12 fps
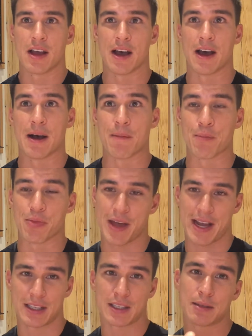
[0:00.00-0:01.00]

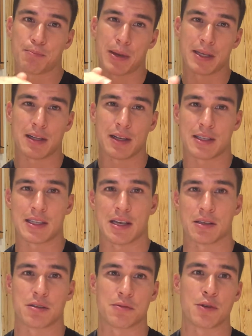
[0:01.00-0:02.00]
That's basically
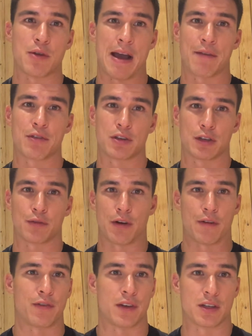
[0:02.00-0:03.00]
set some new averages for
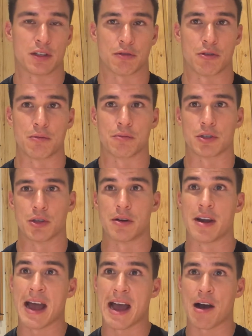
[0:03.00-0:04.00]
our fitness group. So
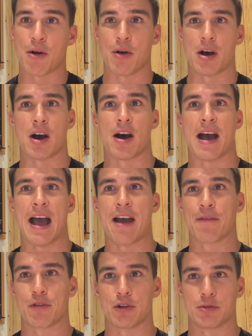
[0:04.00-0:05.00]
now our
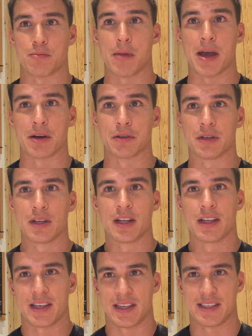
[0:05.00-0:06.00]
average male
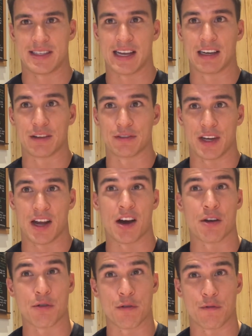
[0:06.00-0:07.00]
is deadlifting
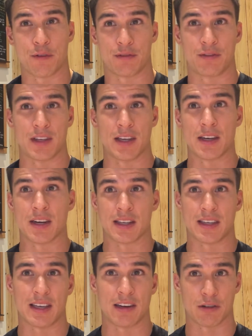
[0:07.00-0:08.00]
115
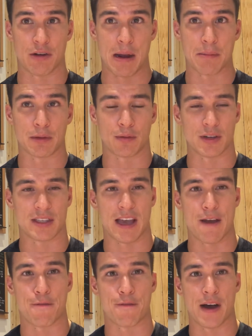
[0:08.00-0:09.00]
kilograms for a
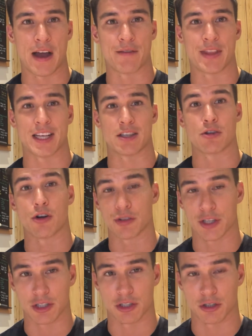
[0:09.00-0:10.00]
set of 5, and that's not
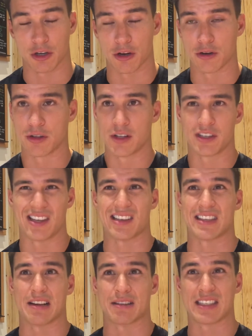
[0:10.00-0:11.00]
touch and go. So
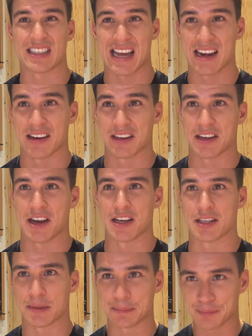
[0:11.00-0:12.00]
that's outstanding,
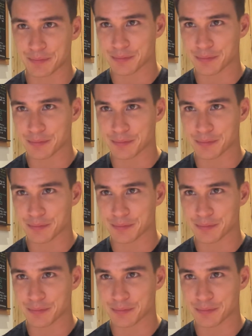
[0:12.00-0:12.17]
guys.